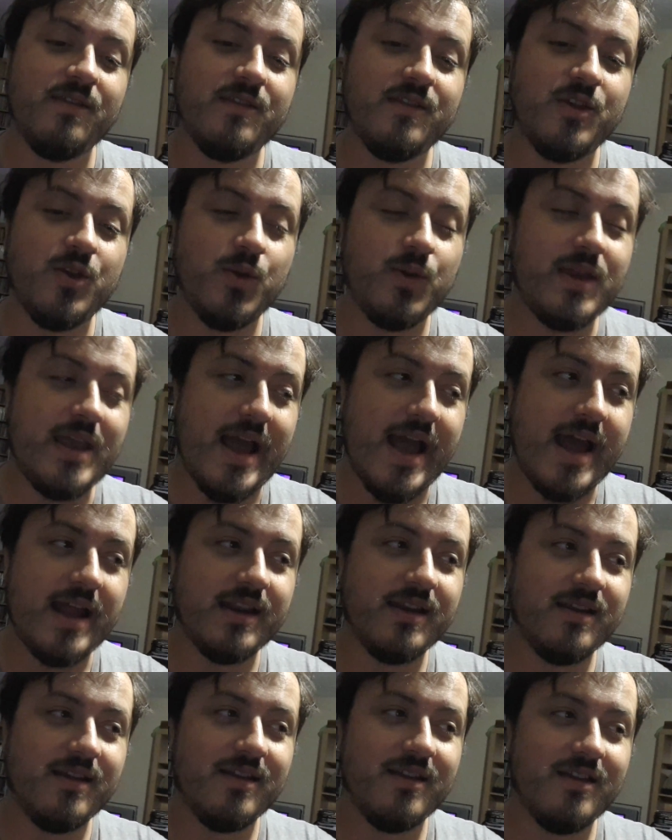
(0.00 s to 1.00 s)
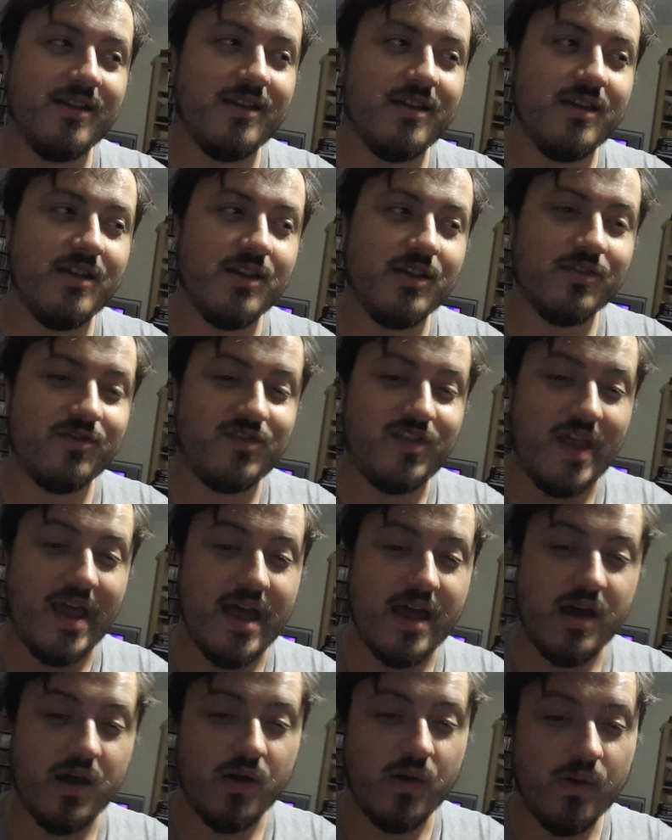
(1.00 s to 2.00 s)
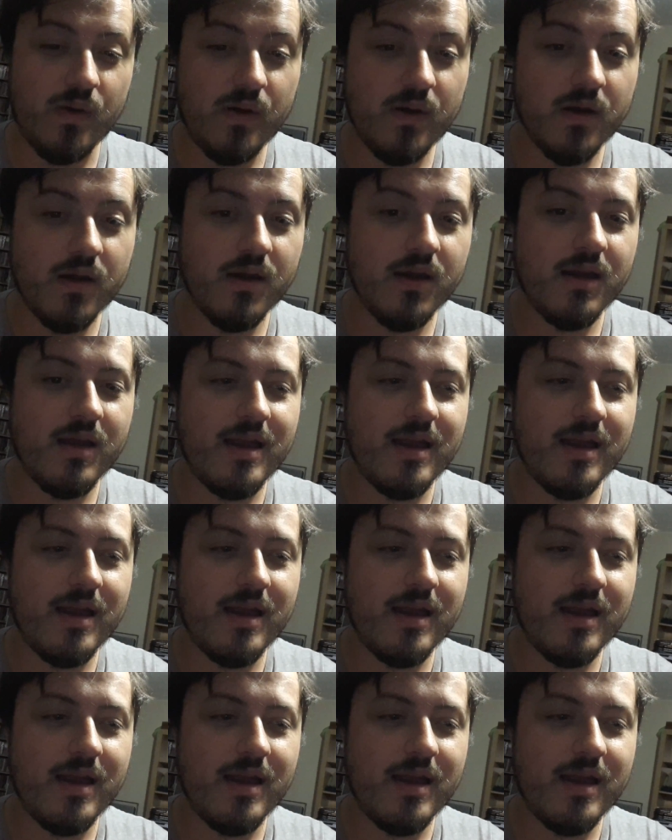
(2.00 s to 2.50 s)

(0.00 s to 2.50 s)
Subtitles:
you can't tell